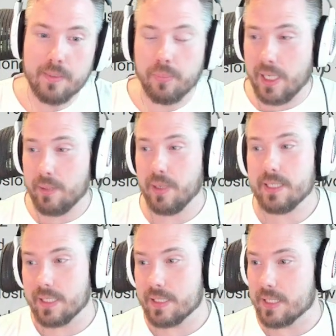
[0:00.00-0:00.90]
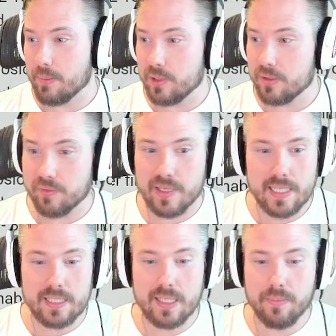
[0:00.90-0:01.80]
plane-based ASW to
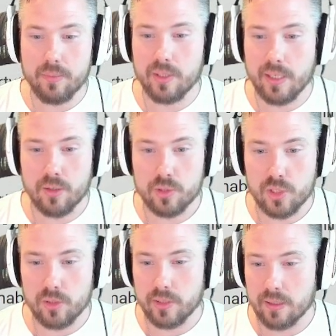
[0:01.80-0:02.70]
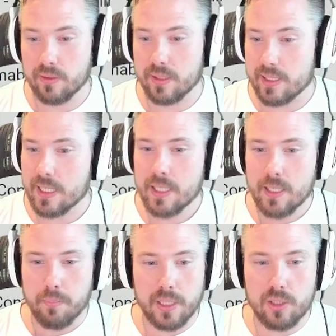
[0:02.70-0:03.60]
Venezia, maybe you can also look into this
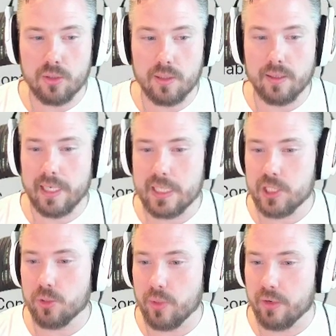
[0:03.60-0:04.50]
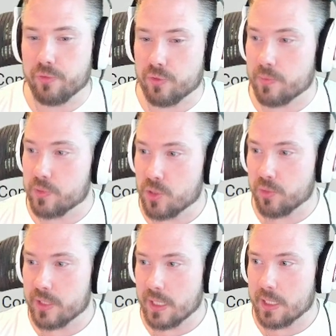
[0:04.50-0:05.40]
peculiar issue where for some
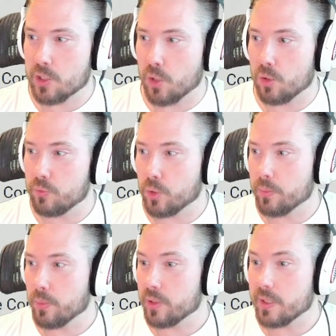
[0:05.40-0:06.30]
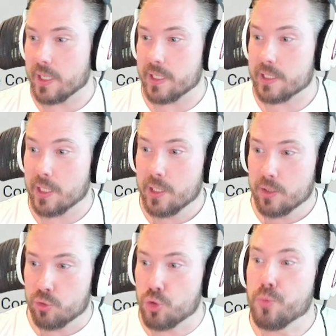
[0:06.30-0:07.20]
reason this Cold War modernized
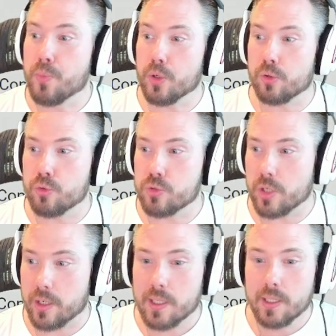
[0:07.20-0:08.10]
super cruiser